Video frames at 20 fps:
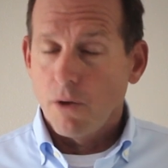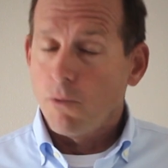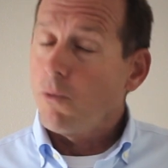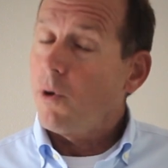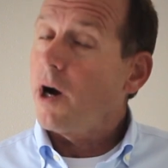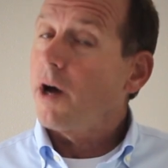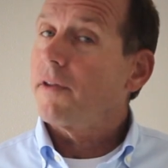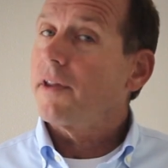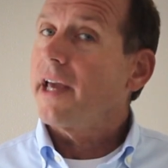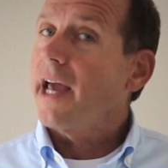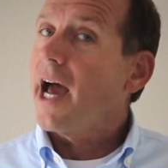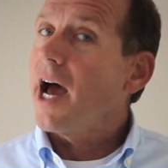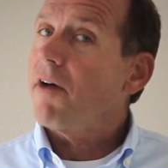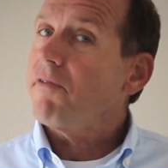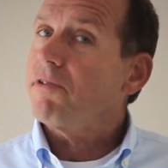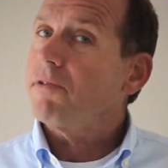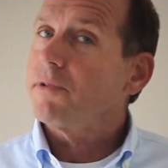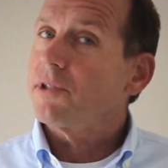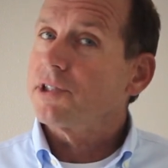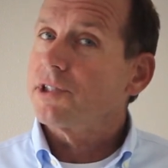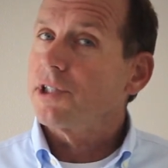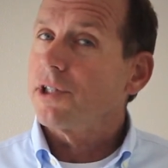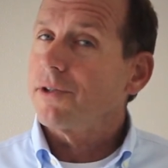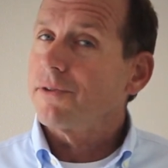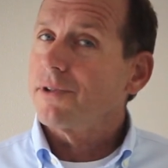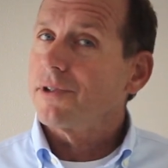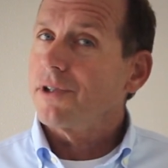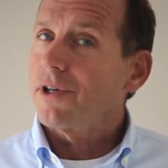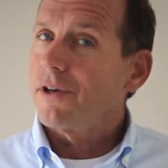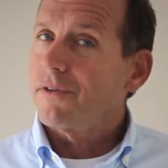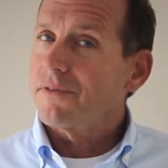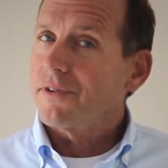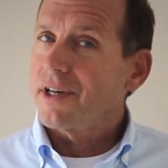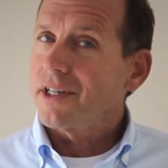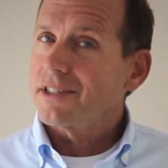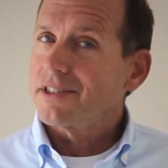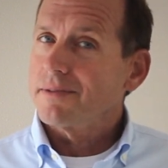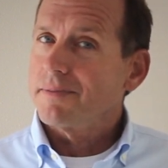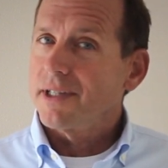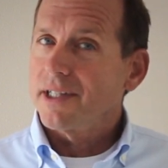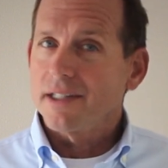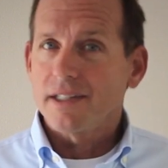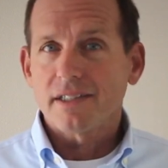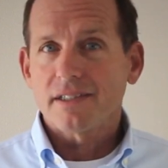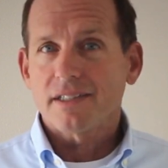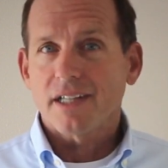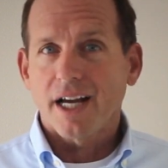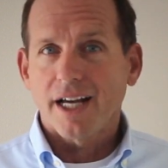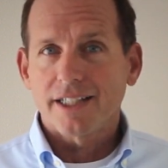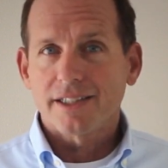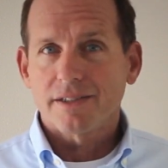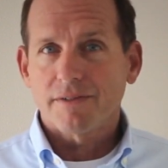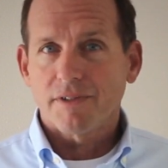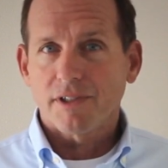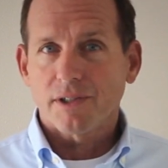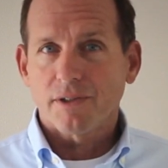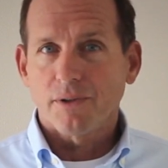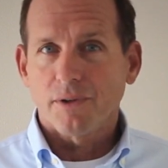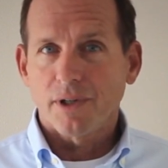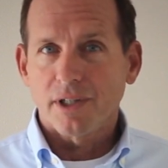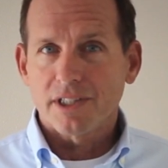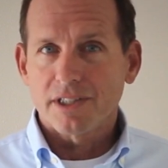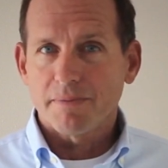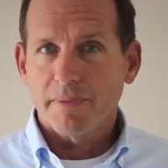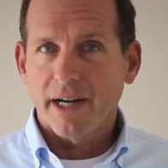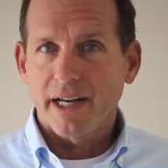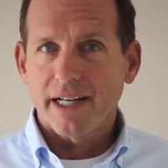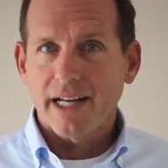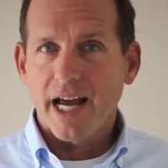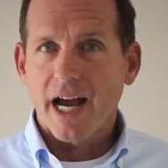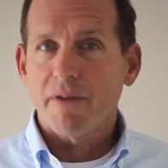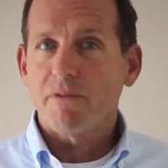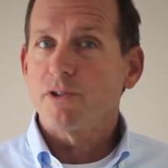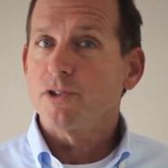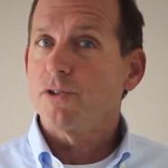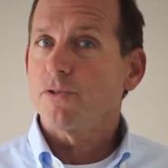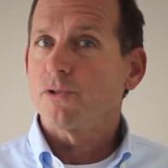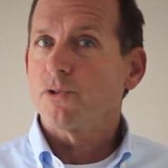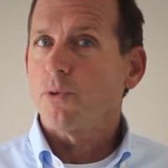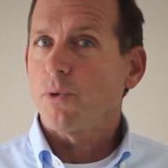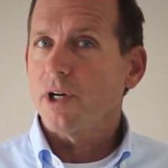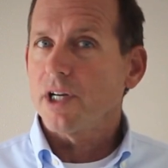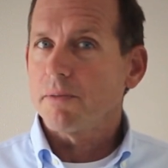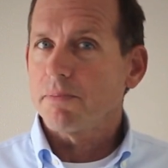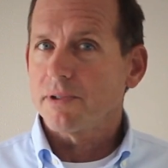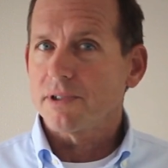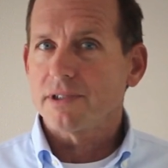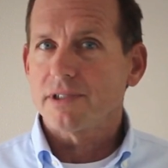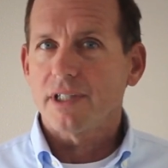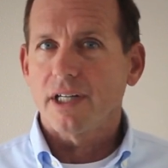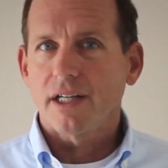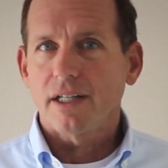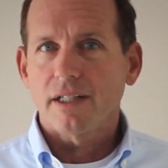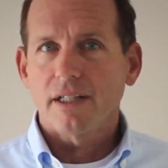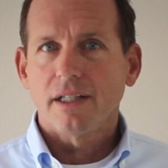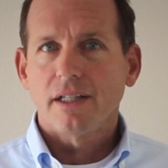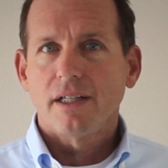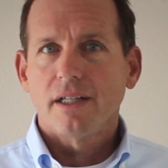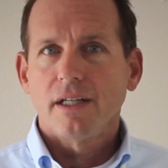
While the affluent children overestimated the size of the coins by an average of 20%,